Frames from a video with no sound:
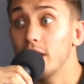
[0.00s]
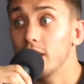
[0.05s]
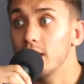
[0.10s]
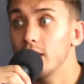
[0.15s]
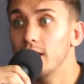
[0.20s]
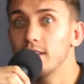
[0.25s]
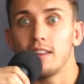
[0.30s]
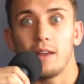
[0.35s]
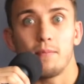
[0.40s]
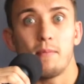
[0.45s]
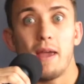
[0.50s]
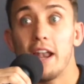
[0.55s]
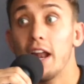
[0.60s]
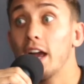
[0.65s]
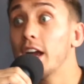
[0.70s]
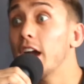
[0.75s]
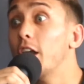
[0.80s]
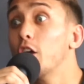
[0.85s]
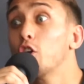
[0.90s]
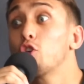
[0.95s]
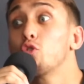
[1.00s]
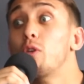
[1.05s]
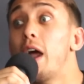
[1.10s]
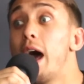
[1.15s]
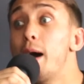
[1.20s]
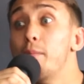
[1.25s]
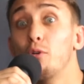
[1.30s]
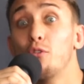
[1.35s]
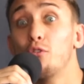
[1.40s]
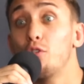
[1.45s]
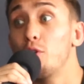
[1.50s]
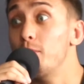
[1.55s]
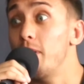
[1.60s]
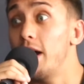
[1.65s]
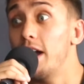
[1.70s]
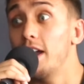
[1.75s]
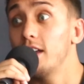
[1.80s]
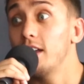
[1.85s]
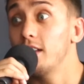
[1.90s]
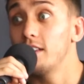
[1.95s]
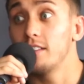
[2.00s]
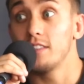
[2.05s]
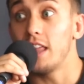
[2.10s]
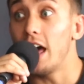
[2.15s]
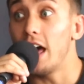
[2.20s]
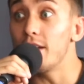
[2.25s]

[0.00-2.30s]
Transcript: He's like, man, I got to grapple for my life.